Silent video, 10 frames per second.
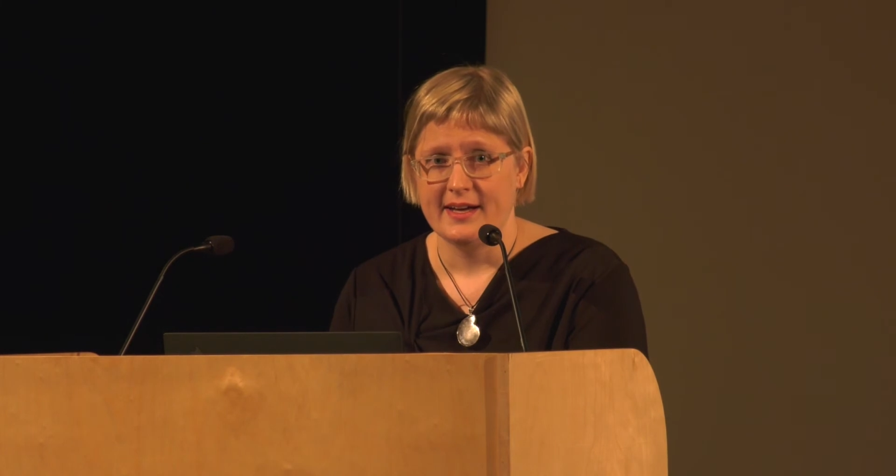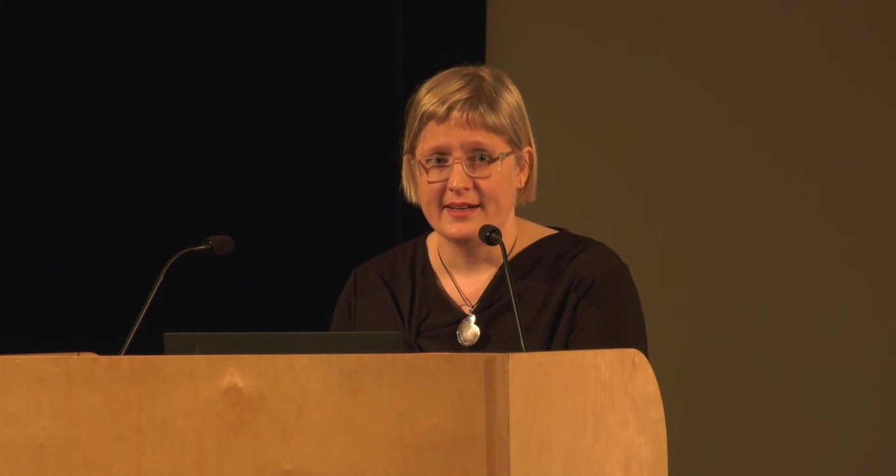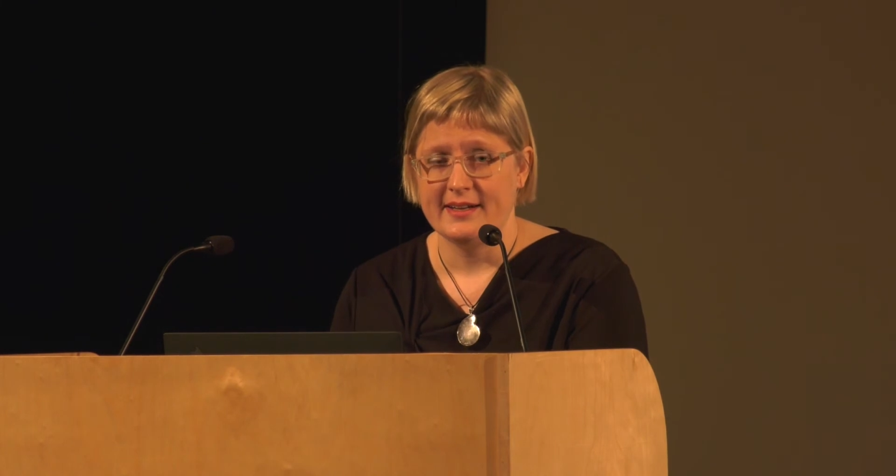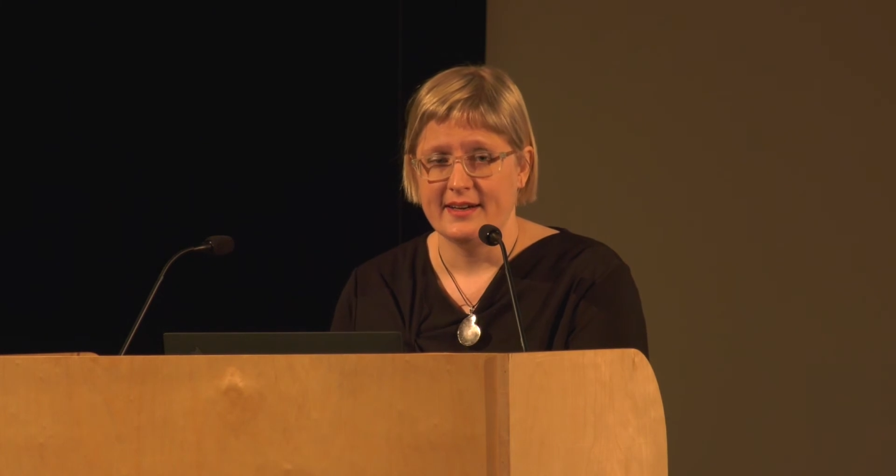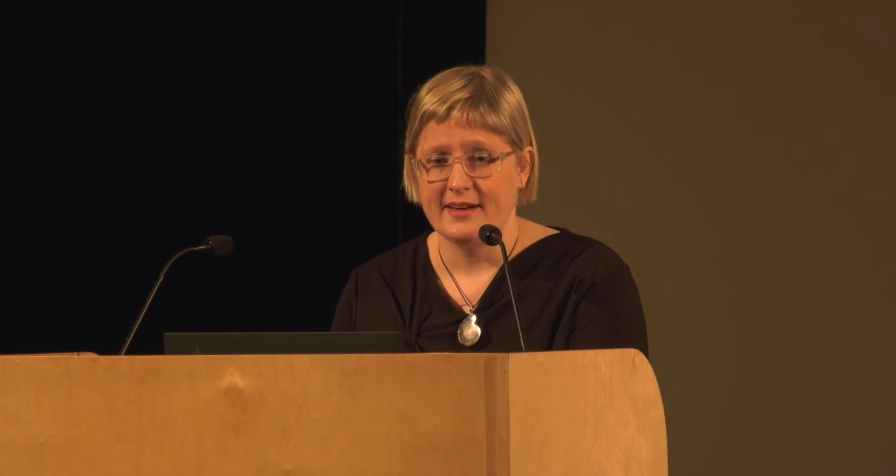
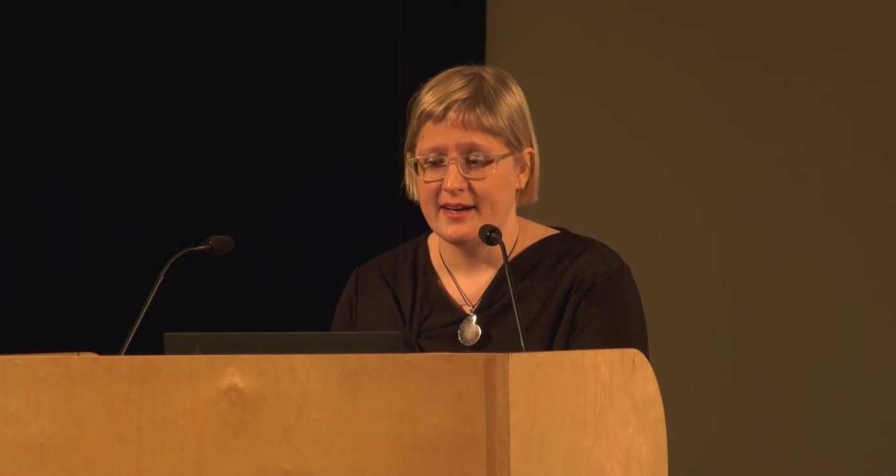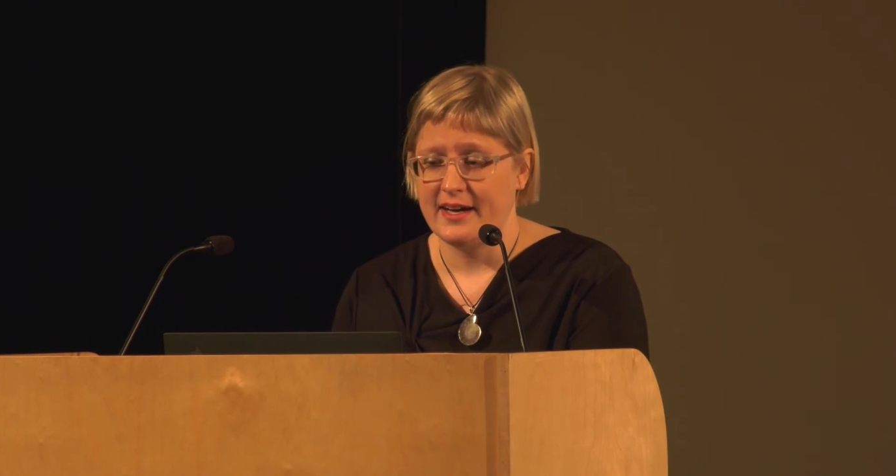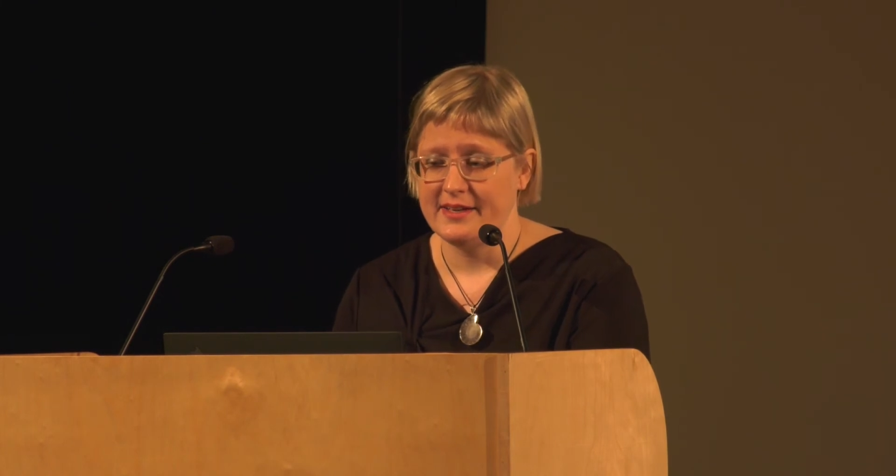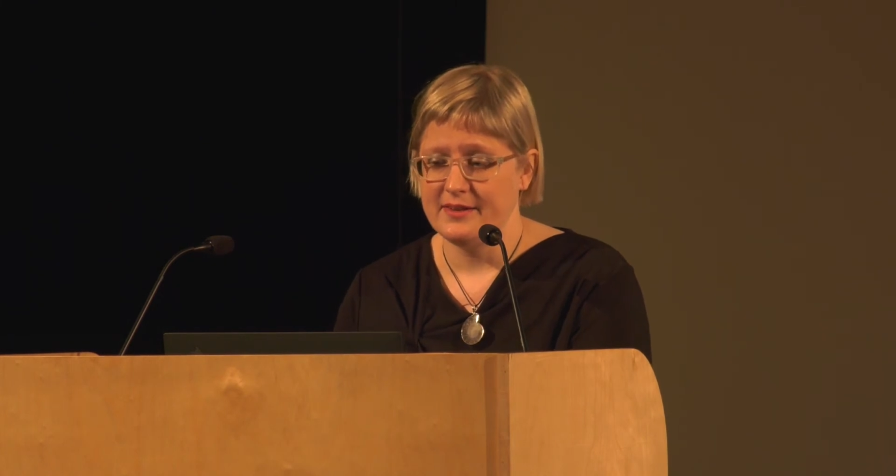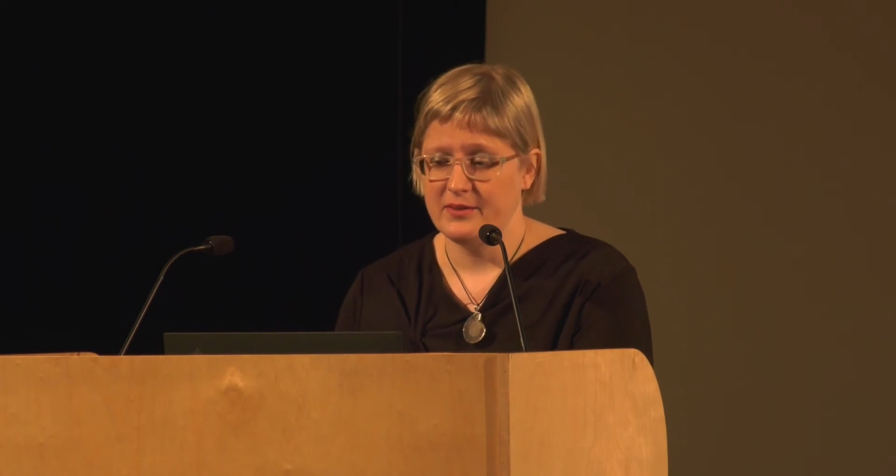And
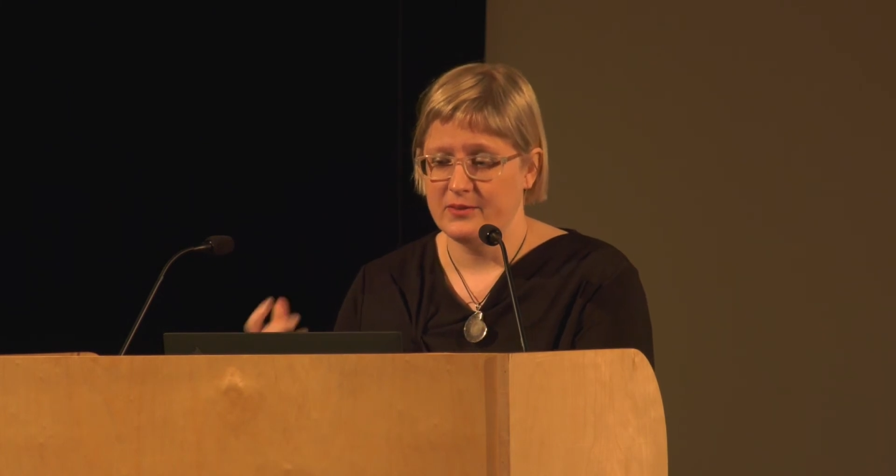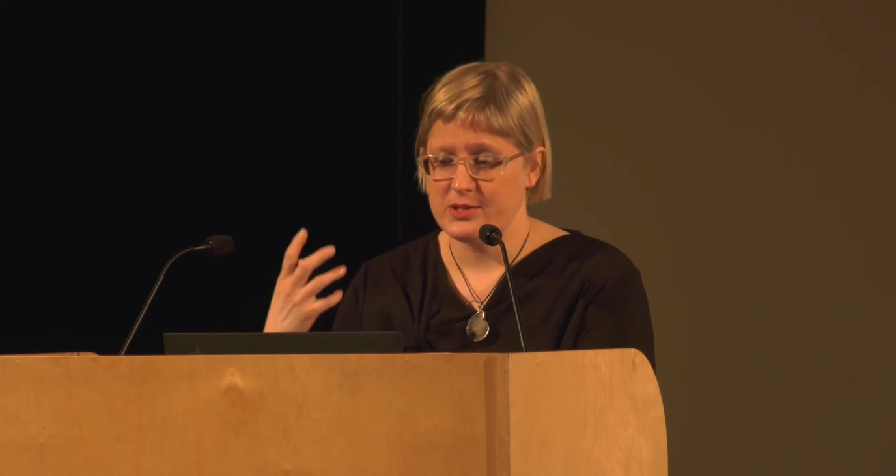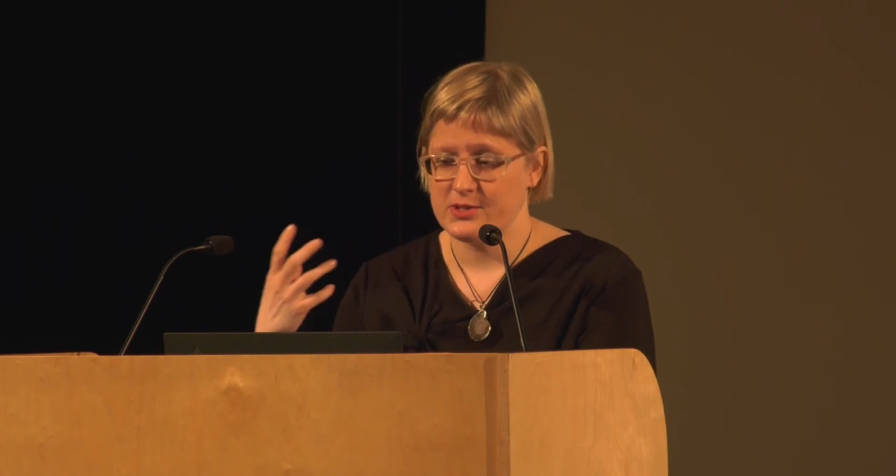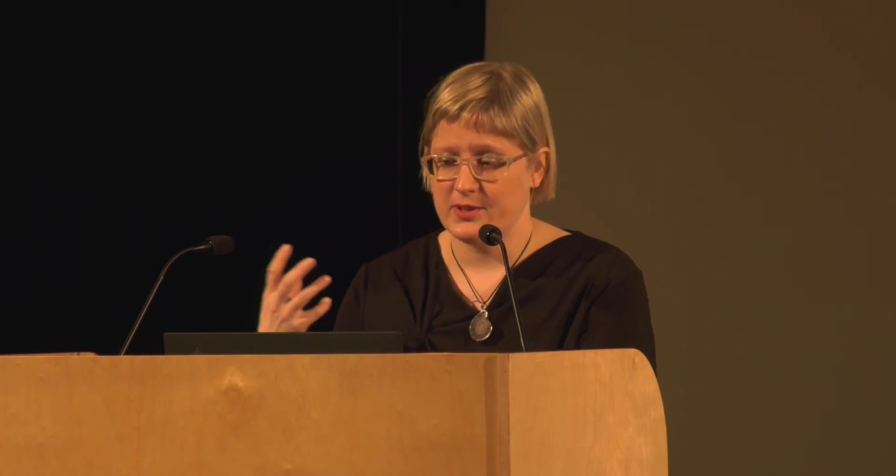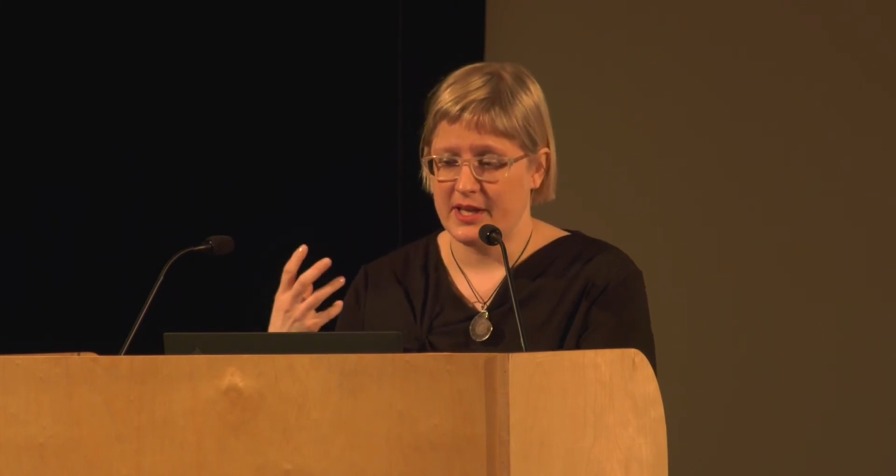I
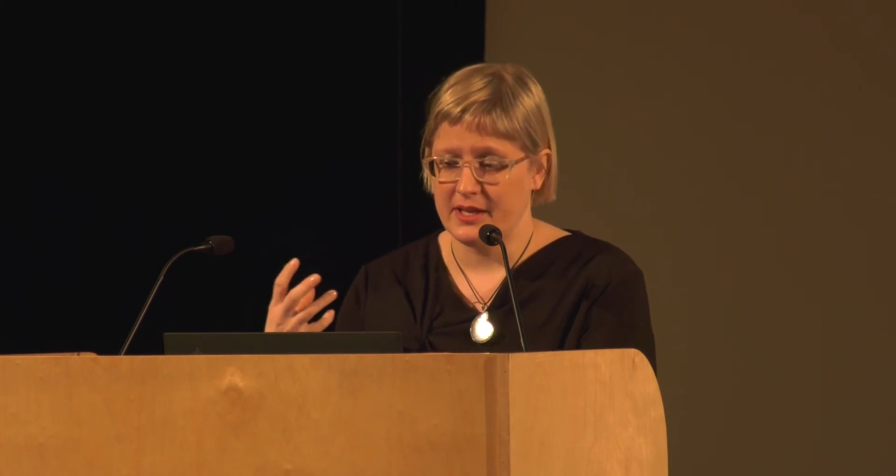was